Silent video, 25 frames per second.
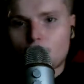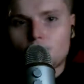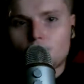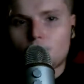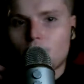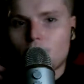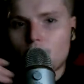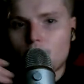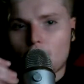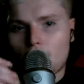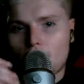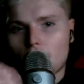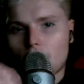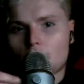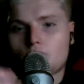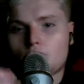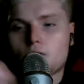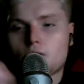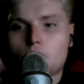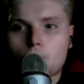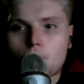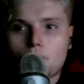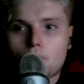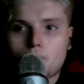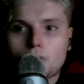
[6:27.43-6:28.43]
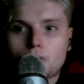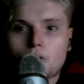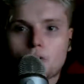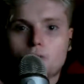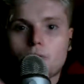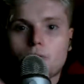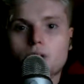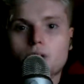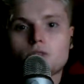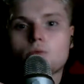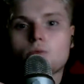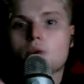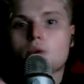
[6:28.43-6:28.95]
thing. Is the
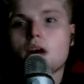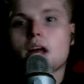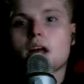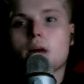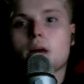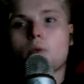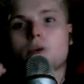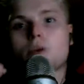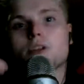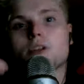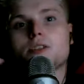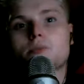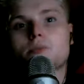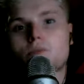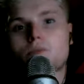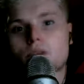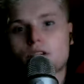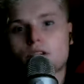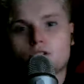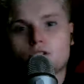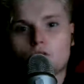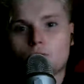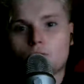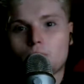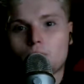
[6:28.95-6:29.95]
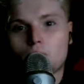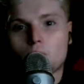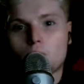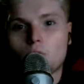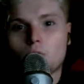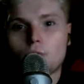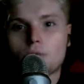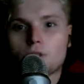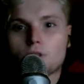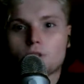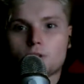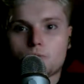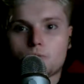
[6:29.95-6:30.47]
reason why I want to make so many
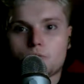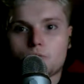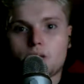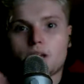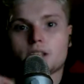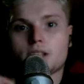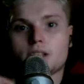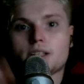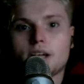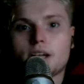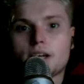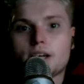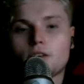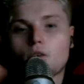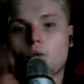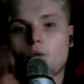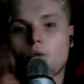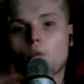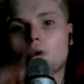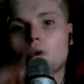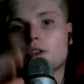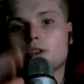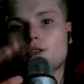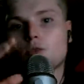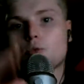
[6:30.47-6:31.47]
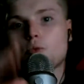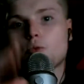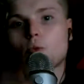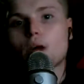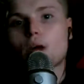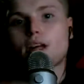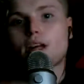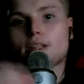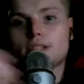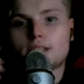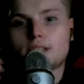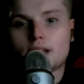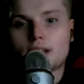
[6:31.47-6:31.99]
probes is because I don't want to
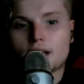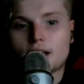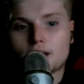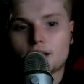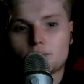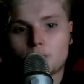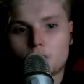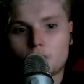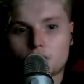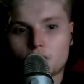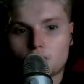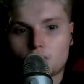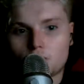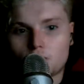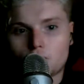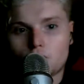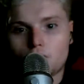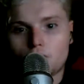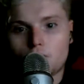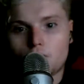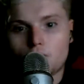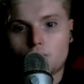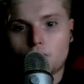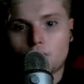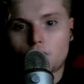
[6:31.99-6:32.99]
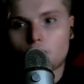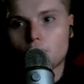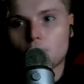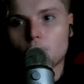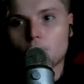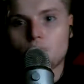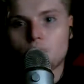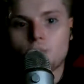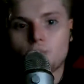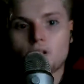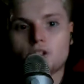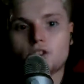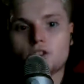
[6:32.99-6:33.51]
waste as much
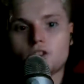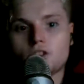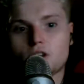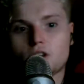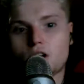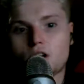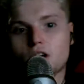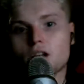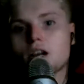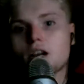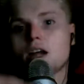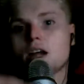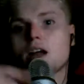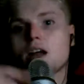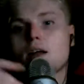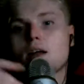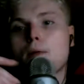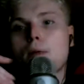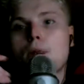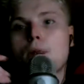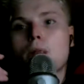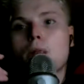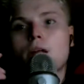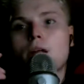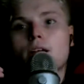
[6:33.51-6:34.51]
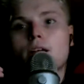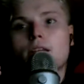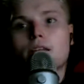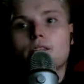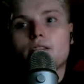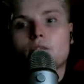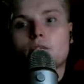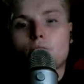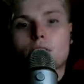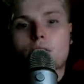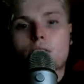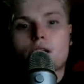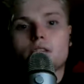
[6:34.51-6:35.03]
space junk
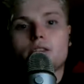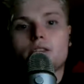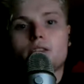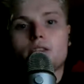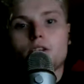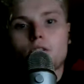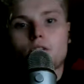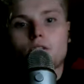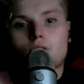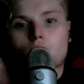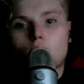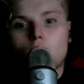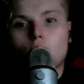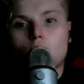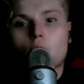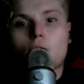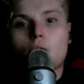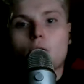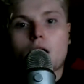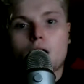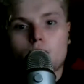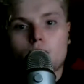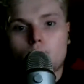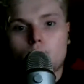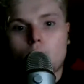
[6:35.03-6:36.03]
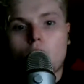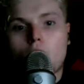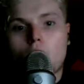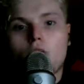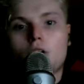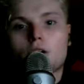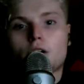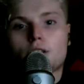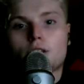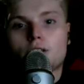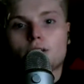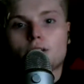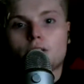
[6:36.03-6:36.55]
in around
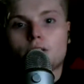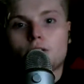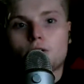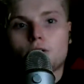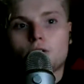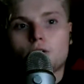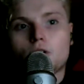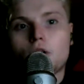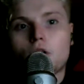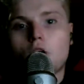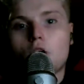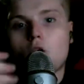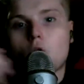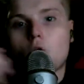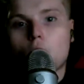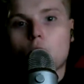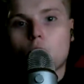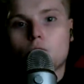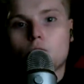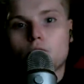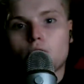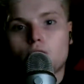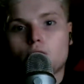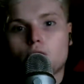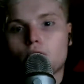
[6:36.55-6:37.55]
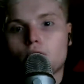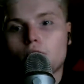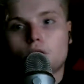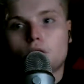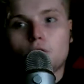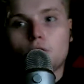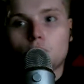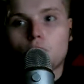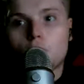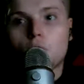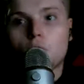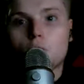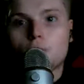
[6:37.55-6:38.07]
Mars, to know, to
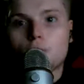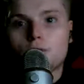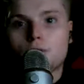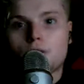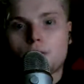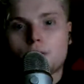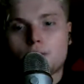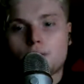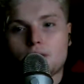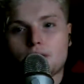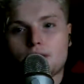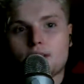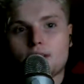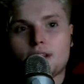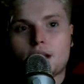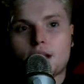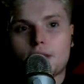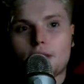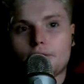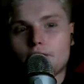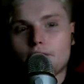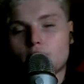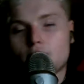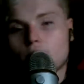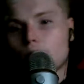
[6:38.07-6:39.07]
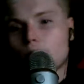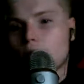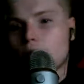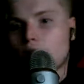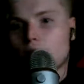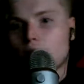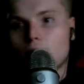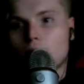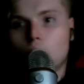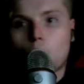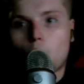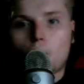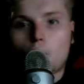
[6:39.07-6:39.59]
use them instead of just put
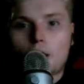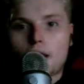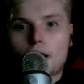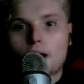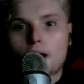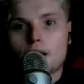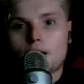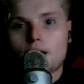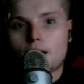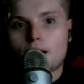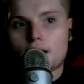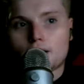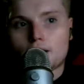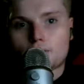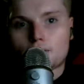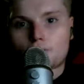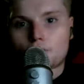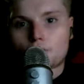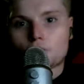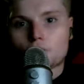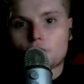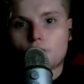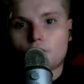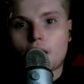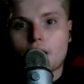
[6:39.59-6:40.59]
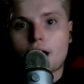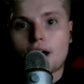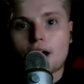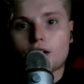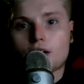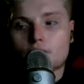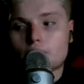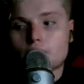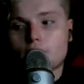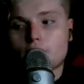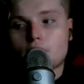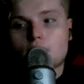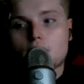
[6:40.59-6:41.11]
them away as for
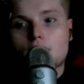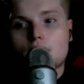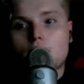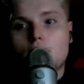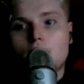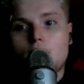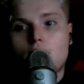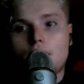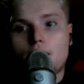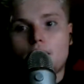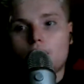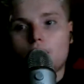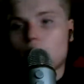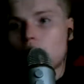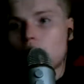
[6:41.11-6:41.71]
trash. And